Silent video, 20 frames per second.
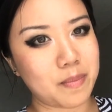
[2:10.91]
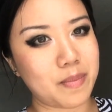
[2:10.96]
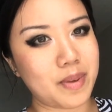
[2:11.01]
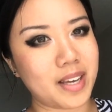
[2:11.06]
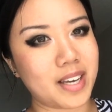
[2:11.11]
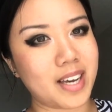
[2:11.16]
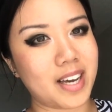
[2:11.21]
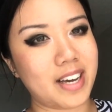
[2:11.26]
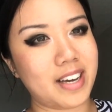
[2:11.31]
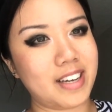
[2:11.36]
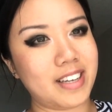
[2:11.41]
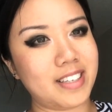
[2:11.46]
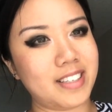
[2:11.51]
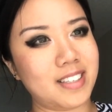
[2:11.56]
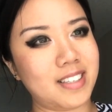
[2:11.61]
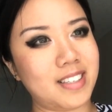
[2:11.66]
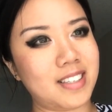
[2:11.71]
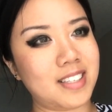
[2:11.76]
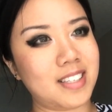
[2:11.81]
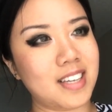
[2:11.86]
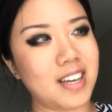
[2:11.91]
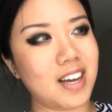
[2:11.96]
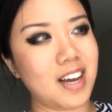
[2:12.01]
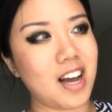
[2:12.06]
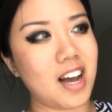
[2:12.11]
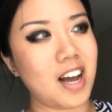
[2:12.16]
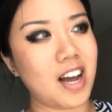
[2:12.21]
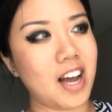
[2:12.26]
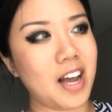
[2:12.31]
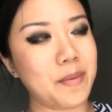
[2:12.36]
because
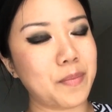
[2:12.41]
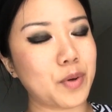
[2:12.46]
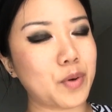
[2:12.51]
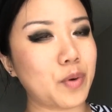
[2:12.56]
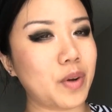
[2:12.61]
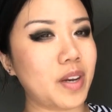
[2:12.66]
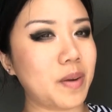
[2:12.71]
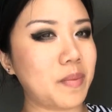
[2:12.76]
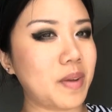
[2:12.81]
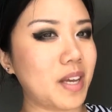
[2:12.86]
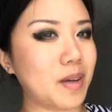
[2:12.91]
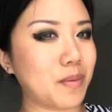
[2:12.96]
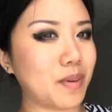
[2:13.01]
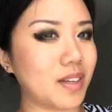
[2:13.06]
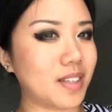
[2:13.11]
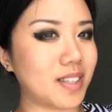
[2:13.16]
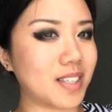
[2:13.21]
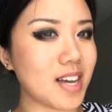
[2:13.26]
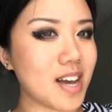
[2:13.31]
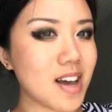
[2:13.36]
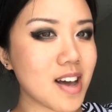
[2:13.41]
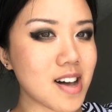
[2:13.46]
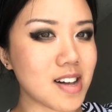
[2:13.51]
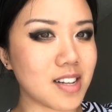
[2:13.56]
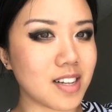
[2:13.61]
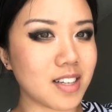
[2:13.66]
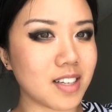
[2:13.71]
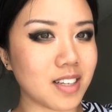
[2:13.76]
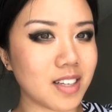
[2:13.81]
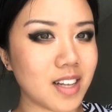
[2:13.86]
I'm going to be able to
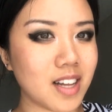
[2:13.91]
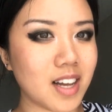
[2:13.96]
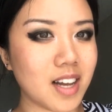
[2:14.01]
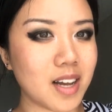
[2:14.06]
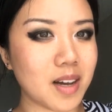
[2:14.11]
tell